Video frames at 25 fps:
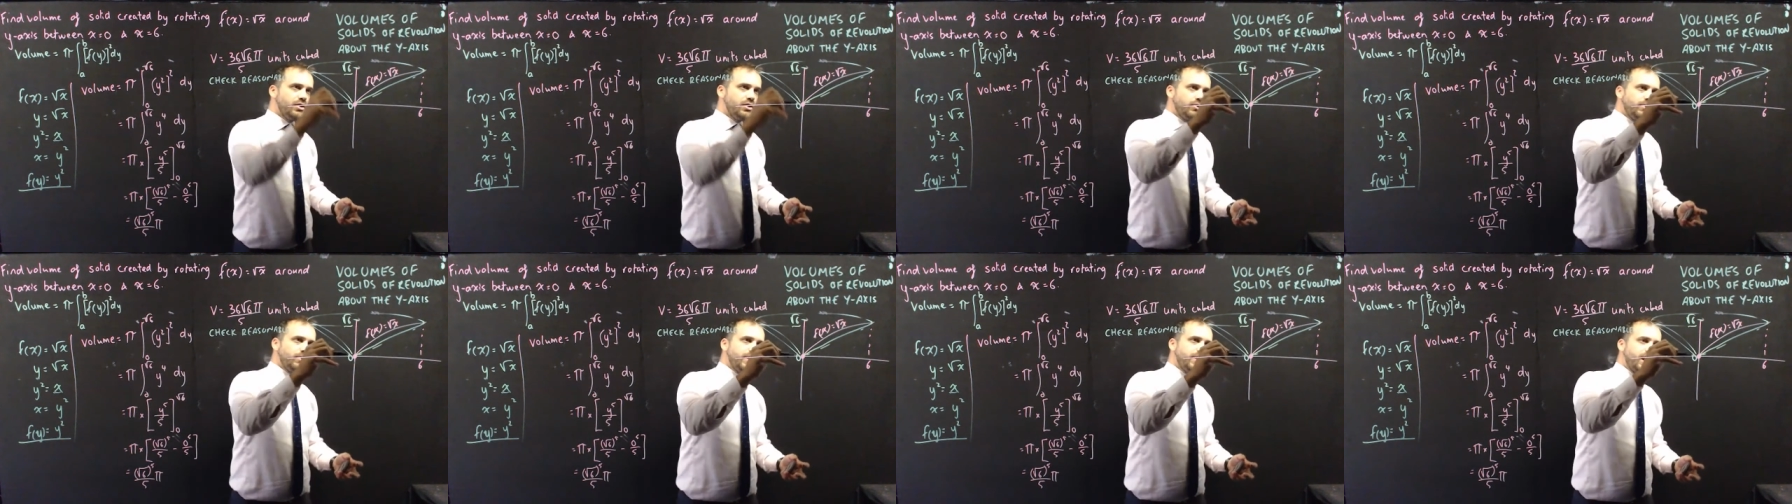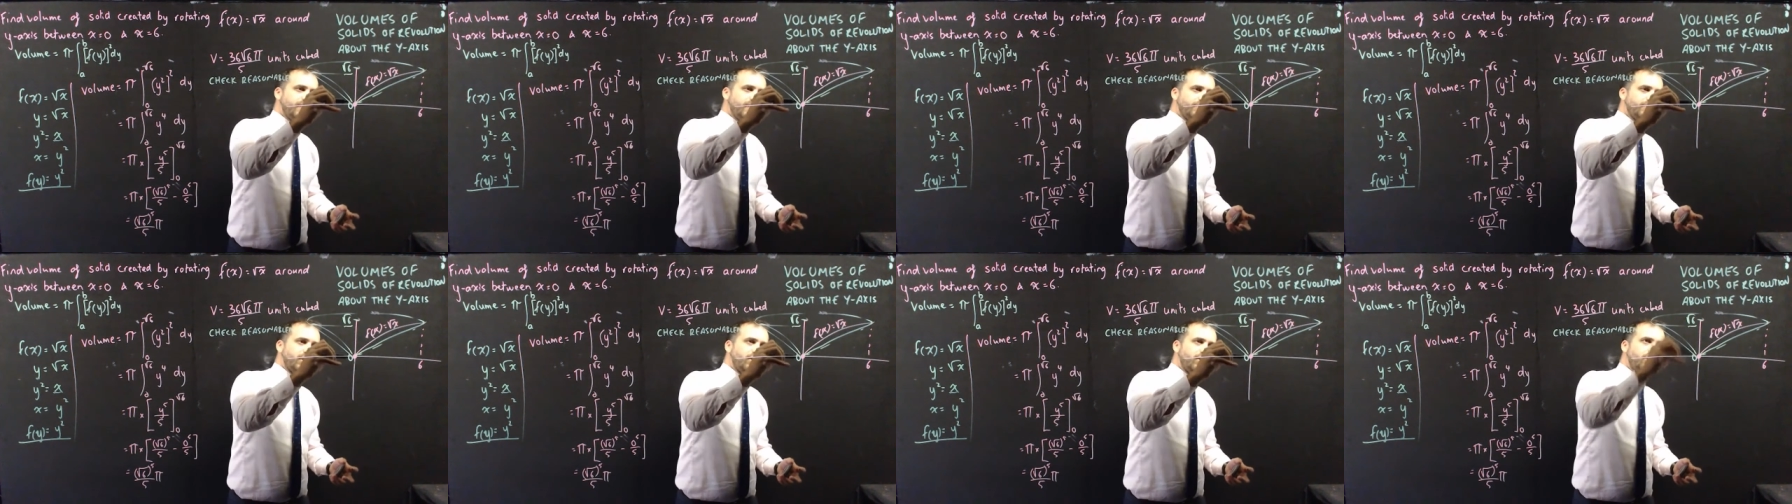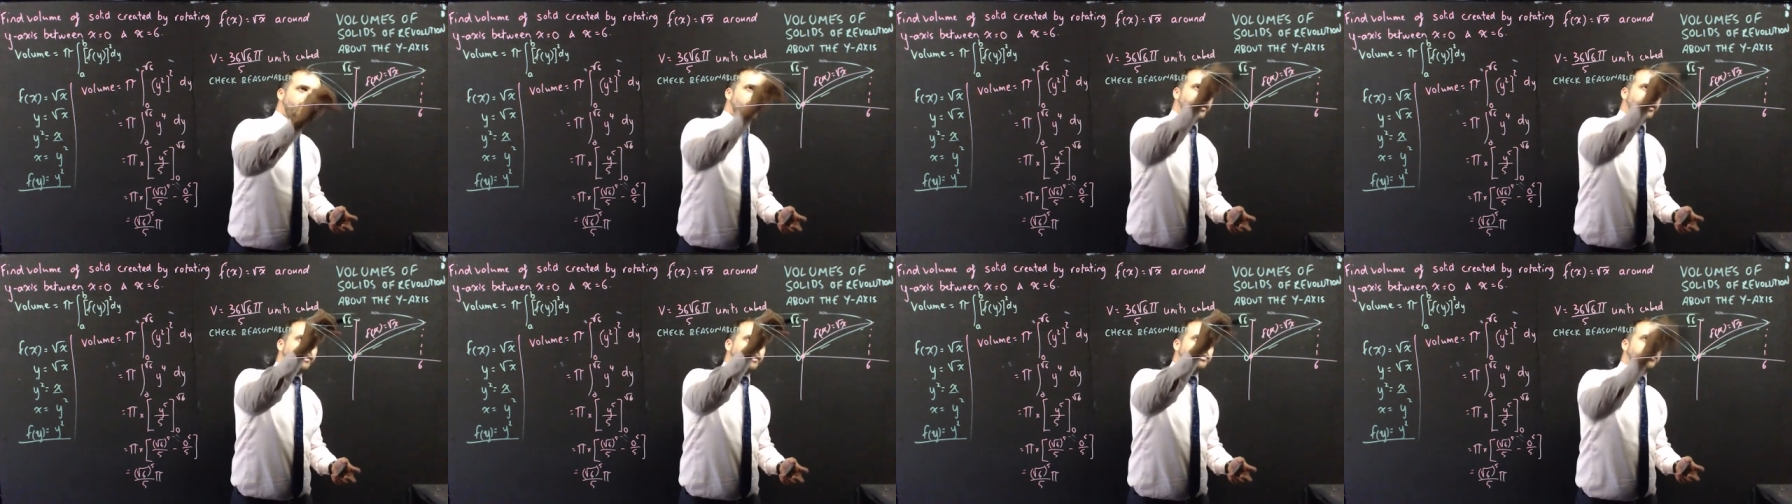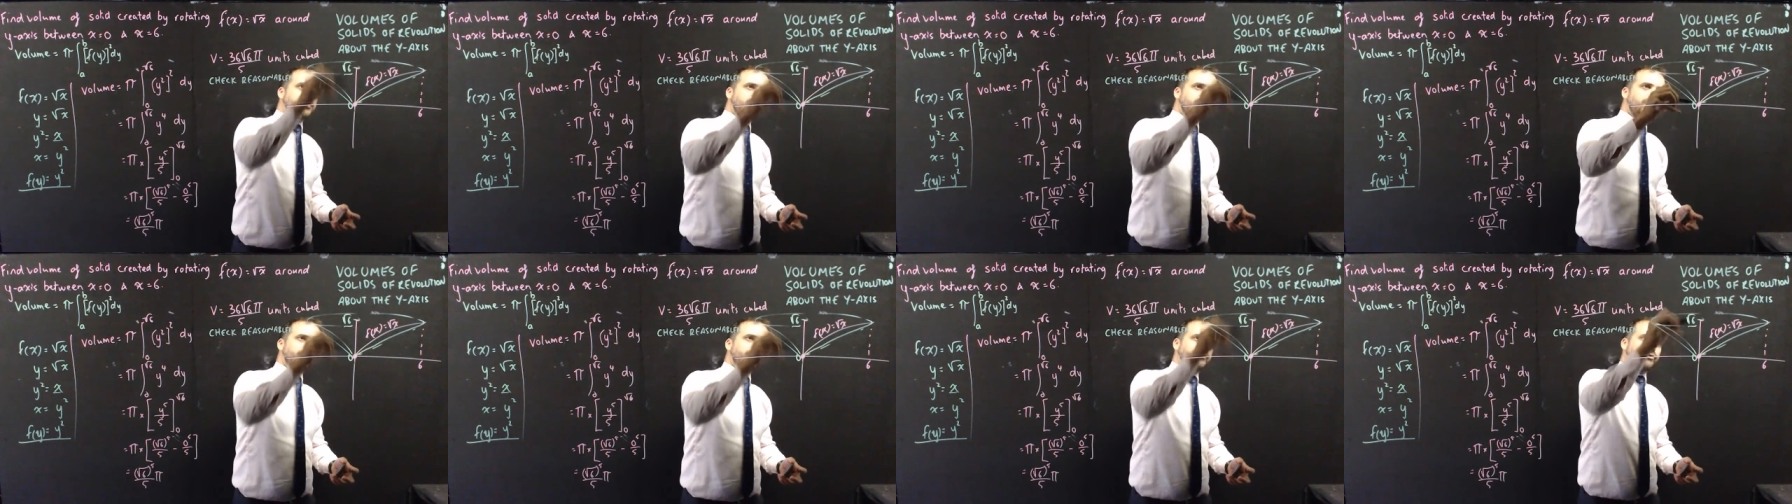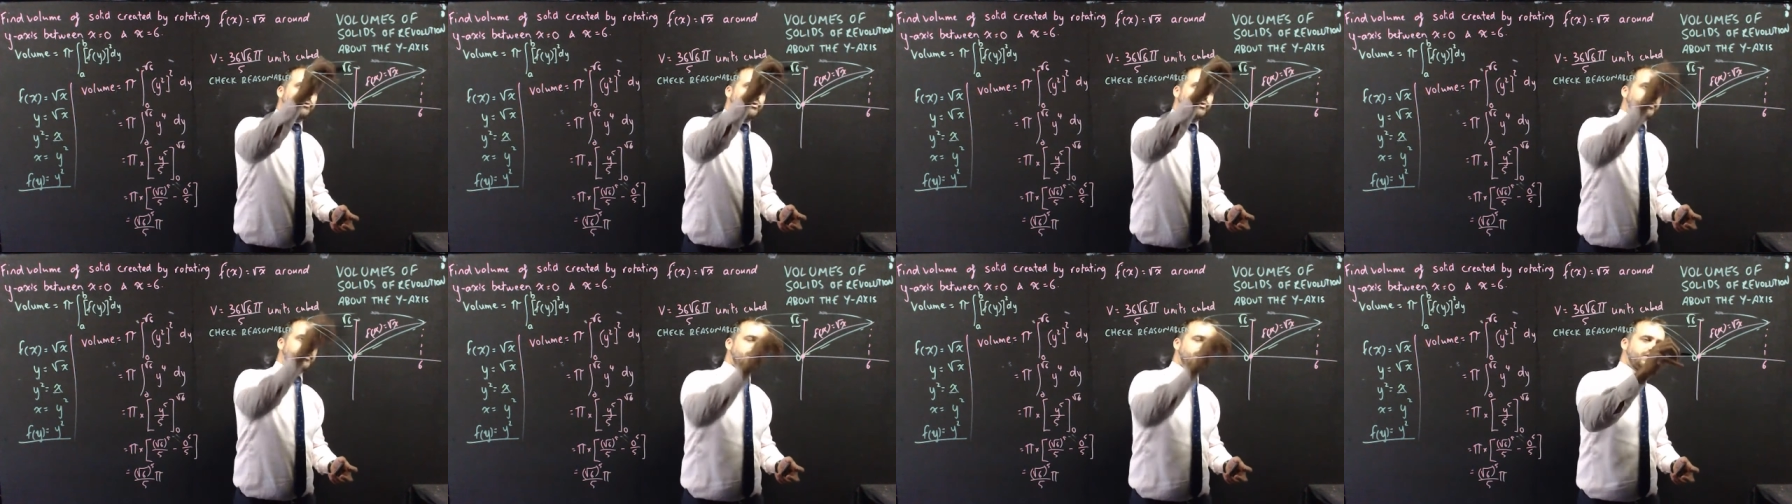We have a height of
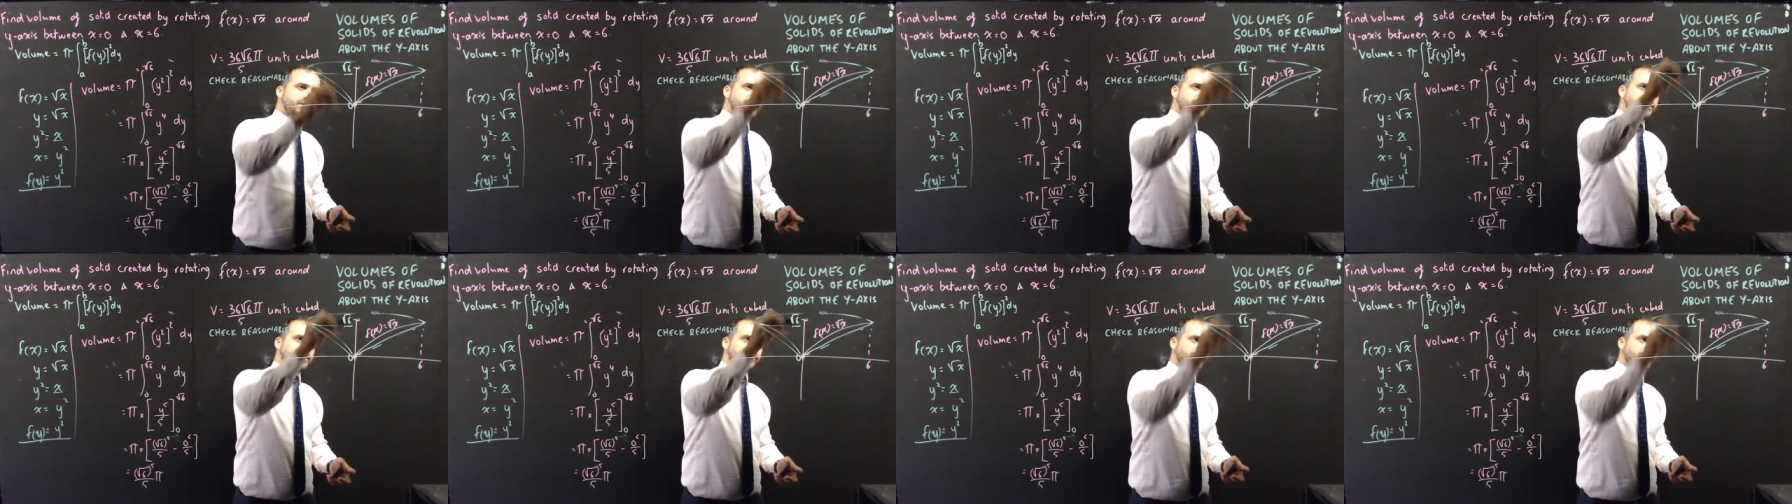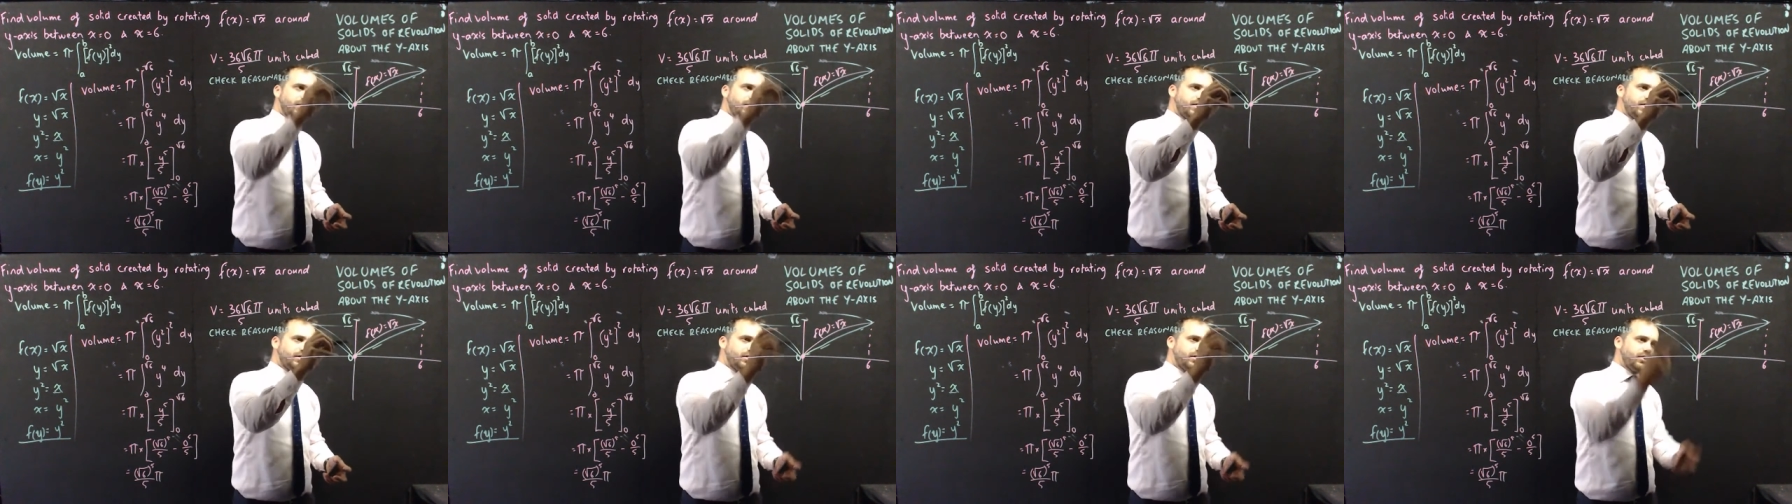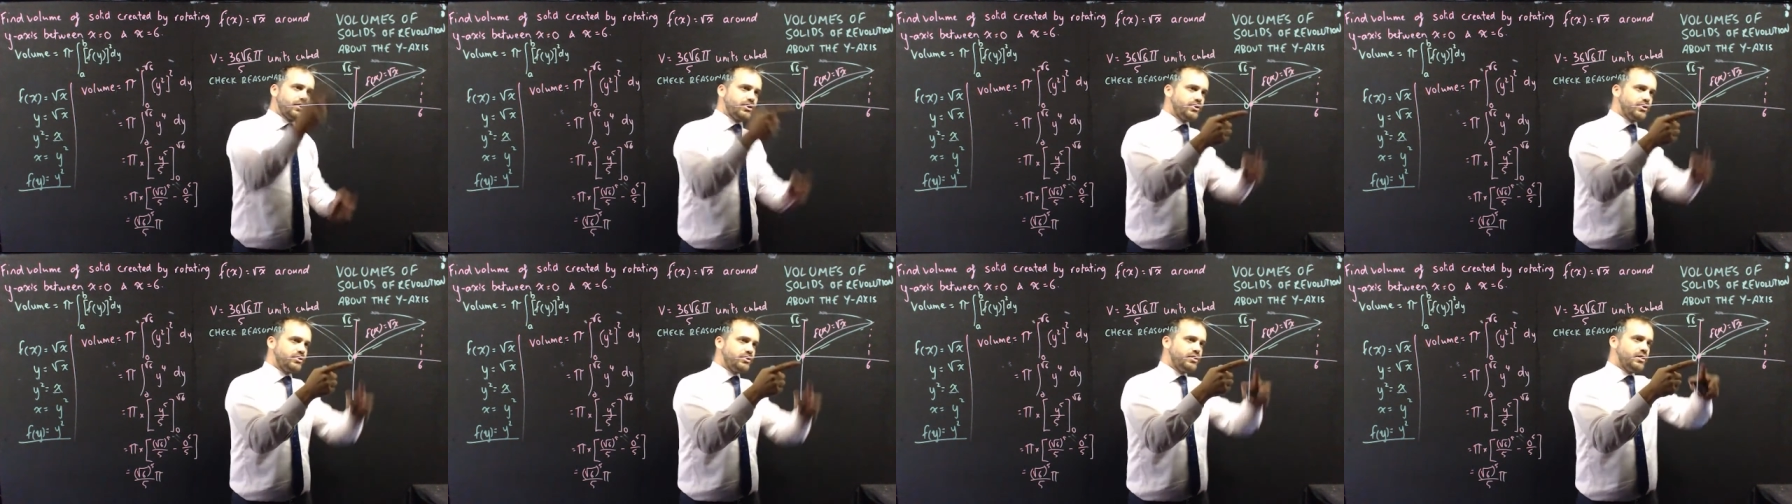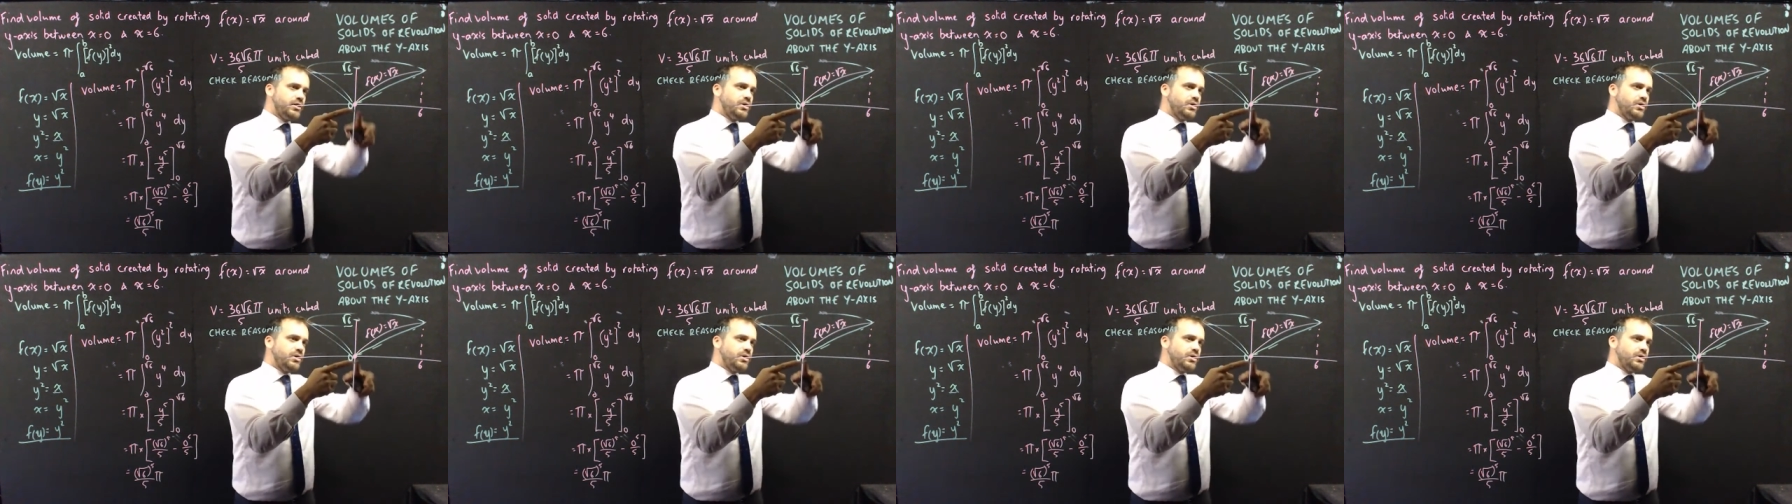root 6 for our cone.